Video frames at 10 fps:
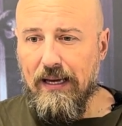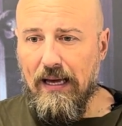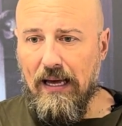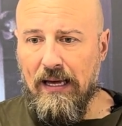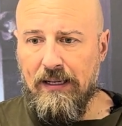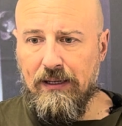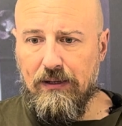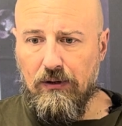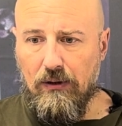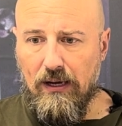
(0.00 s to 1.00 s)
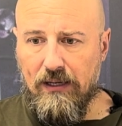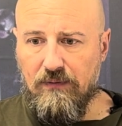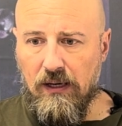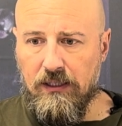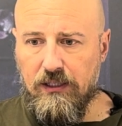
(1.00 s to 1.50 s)
And the
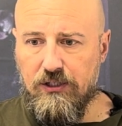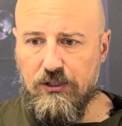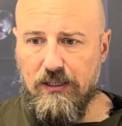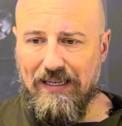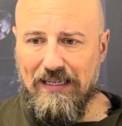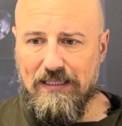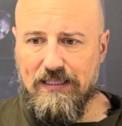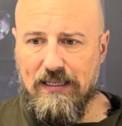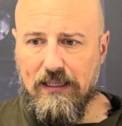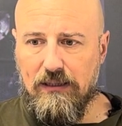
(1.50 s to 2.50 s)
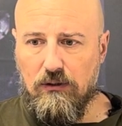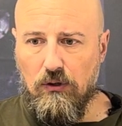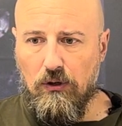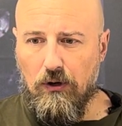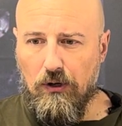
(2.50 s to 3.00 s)
advantage is that
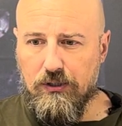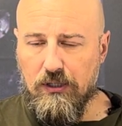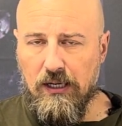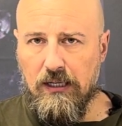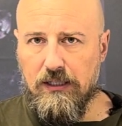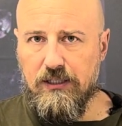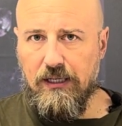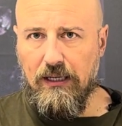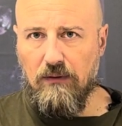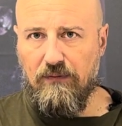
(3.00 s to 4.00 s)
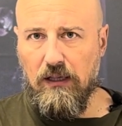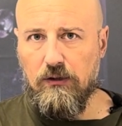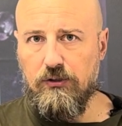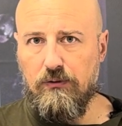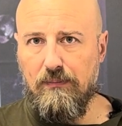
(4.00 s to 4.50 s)
the stainless steel
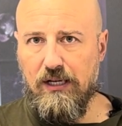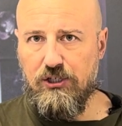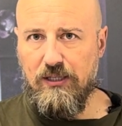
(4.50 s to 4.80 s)
filter mesh,